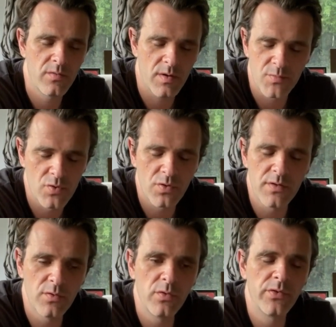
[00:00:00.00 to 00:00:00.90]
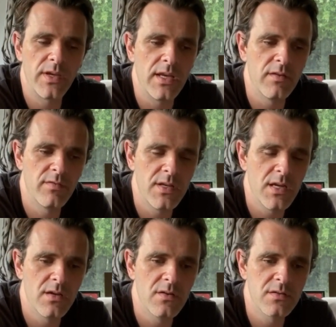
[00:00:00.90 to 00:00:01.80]
I'm sure you've all seen
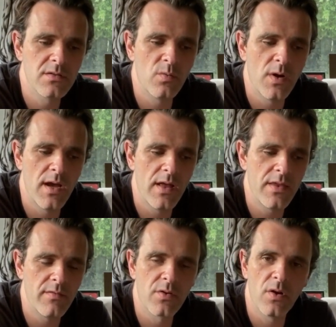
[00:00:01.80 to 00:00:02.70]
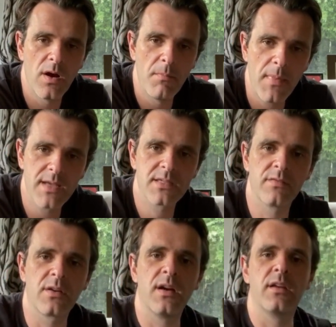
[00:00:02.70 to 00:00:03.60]
videos where they've got a massive
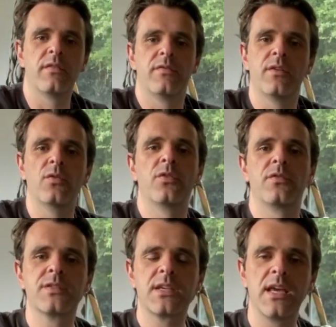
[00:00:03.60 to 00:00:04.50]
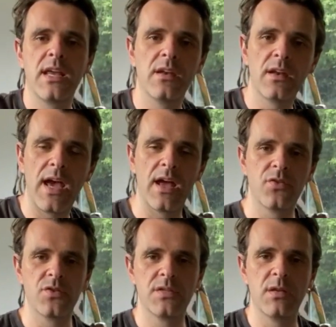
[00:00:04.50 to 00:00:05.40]
kind of fold of skin, and
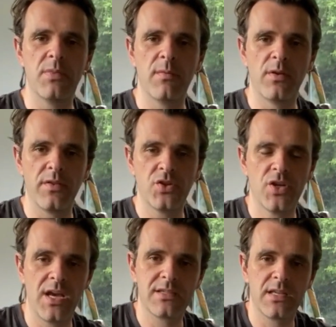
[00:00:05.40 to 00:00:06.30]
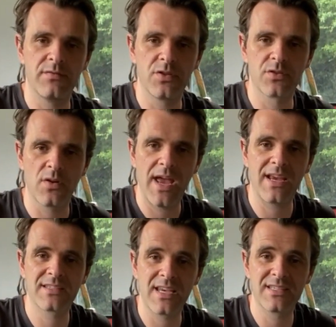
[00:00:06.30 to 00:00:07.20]
you see people on the chest, they've just got
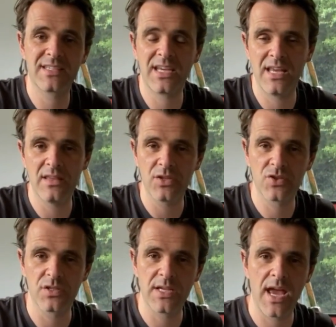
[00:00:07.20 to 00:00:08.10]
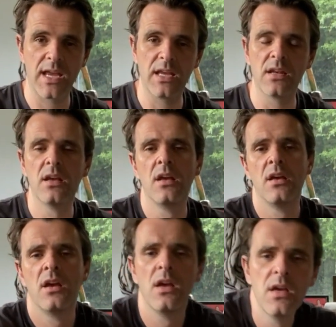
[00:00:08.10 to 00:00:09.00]
excess skin that's just hanging.
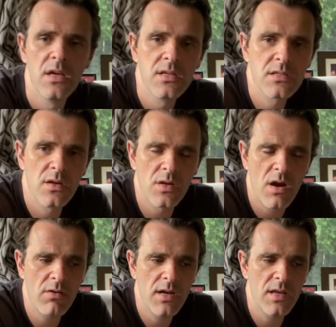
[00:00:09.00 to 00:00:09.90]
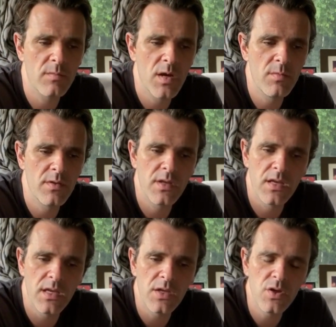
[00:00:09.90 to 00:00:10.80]
So currently at the moment,
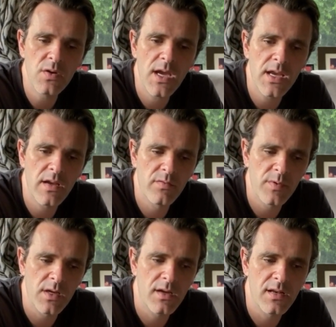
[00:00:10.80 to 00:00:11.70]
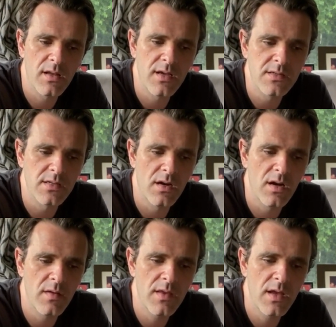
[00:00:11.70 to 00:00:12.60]
the UK government guidelines are,